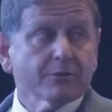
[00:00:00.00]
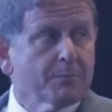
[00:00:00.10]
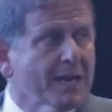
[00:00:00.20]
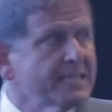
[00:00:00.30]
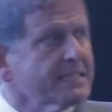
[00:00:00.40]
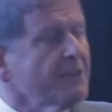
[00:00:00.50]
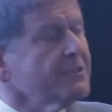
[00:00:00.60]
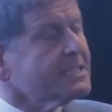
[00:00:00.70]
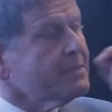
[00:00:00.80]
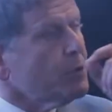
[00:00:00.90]
that replaces
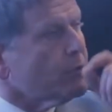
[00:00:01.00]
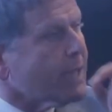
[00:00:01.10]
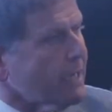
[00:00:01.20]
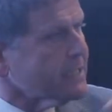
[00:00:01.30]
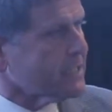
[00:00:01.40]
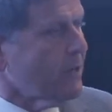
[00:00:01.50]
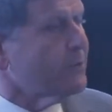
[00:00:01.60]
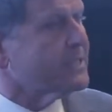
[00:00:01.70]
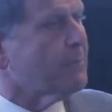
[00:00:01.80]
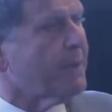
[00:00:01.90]
even simultaneously
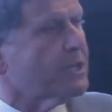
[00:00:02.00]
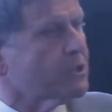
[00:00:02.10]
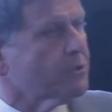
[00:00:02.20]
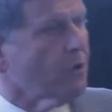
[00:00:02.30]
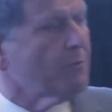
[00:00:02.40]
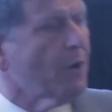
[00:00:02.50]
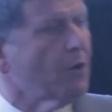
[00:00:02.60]
with the patient on